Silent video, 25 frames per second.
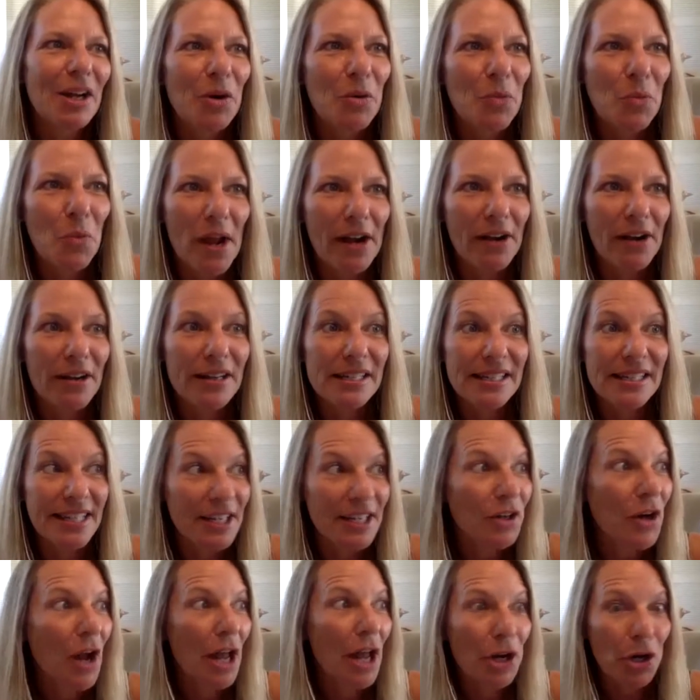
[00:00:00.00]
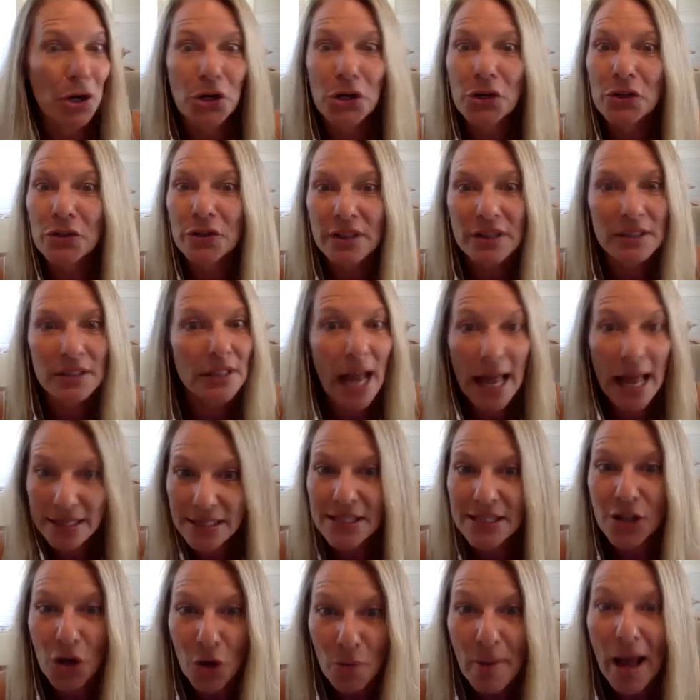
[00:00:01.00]
Whereas here on earth, not
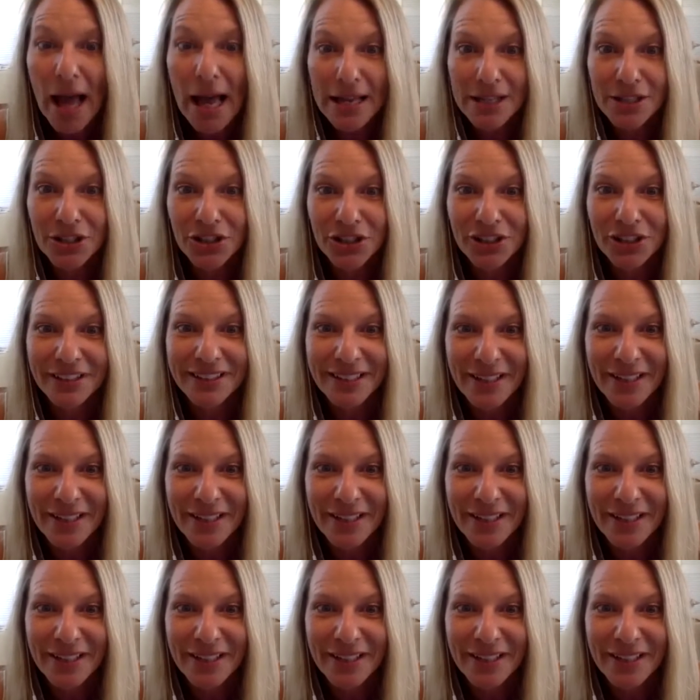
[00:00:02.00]
so much,